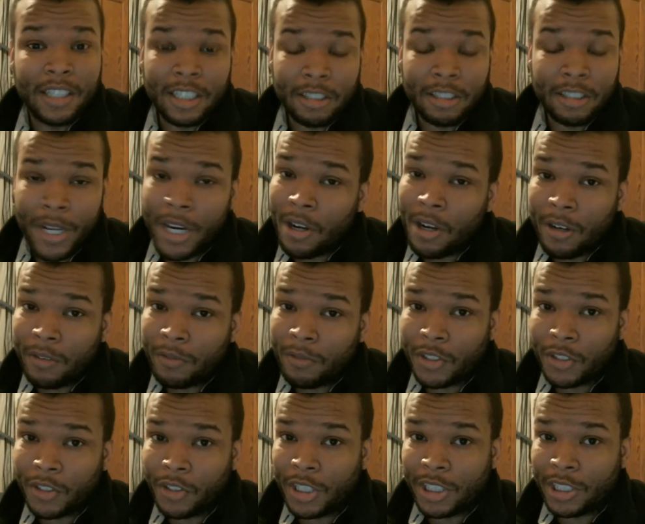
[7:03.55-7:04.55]
It's been on for
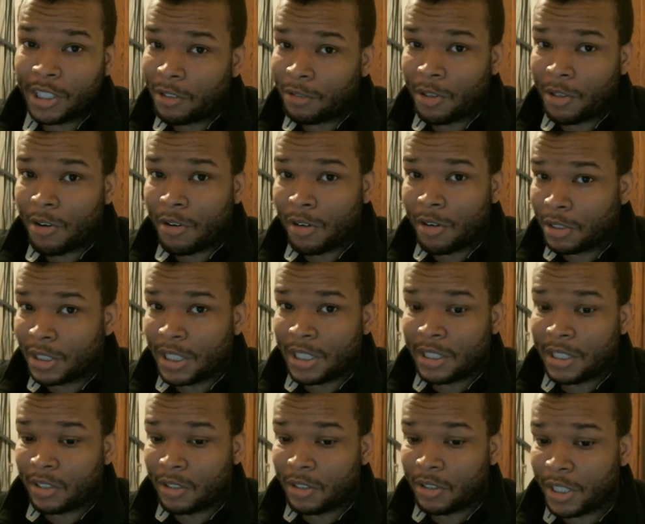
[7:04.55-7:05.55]
3, so I'm going on
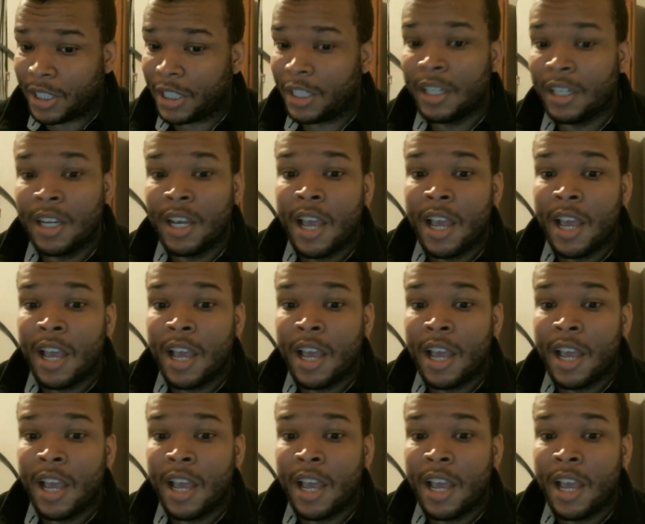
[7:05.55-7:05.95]
season 3.